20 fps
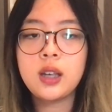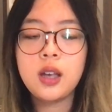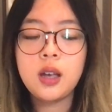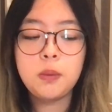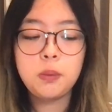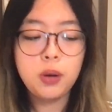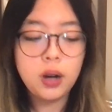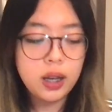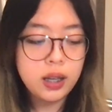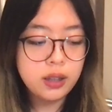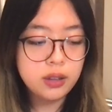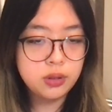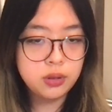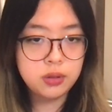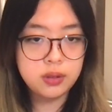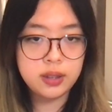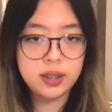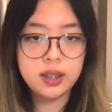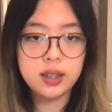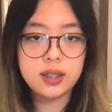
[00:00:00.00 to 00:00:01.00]
Prior
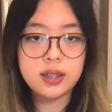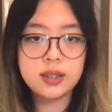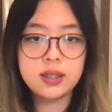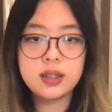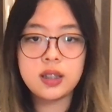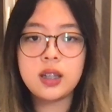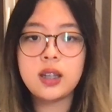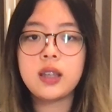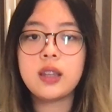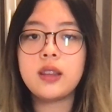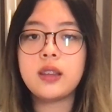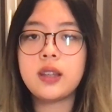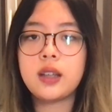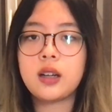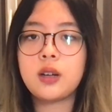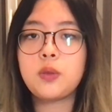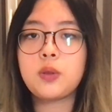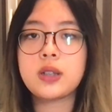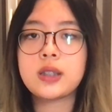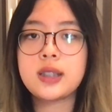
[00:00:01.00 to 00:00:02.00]
to this,
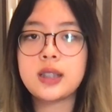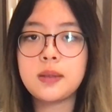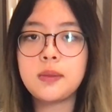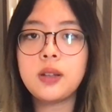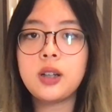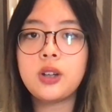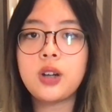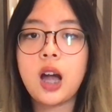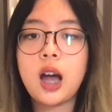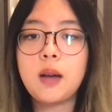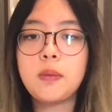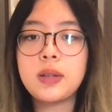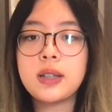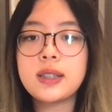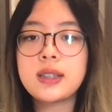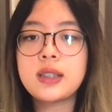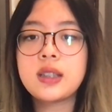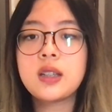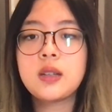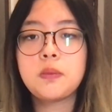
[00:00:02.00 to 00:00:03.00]
there were similar
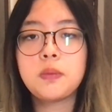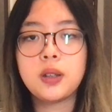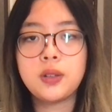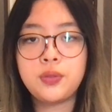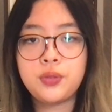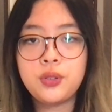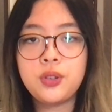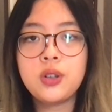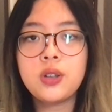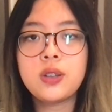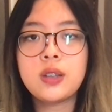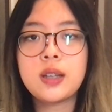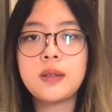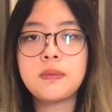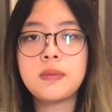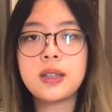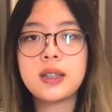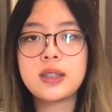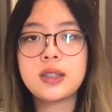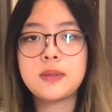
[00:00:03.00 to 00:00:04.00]
robots, but few of
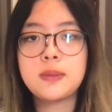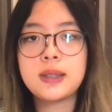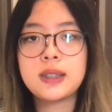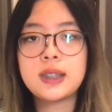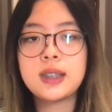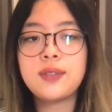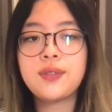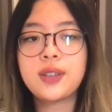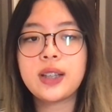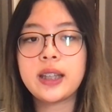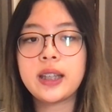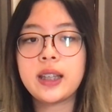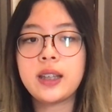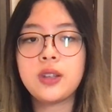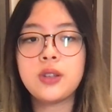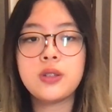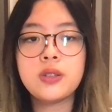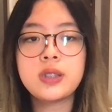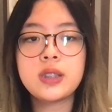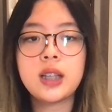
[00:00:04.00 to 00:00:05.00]
them is specifically
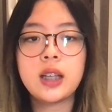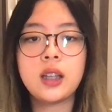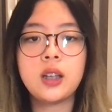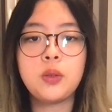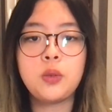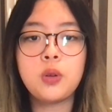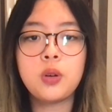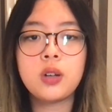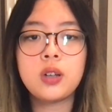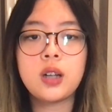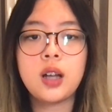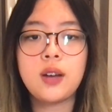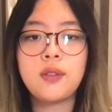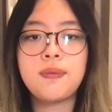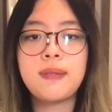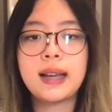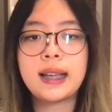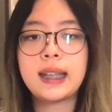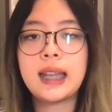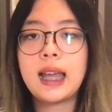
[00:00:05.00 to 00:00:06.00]
used on the world
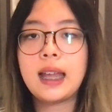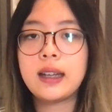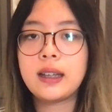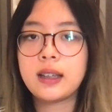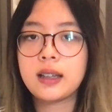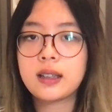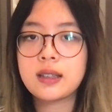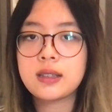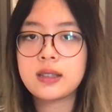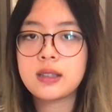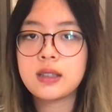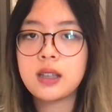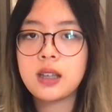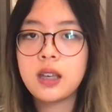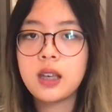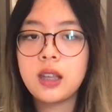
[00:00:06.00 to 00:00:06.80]
of magnetics.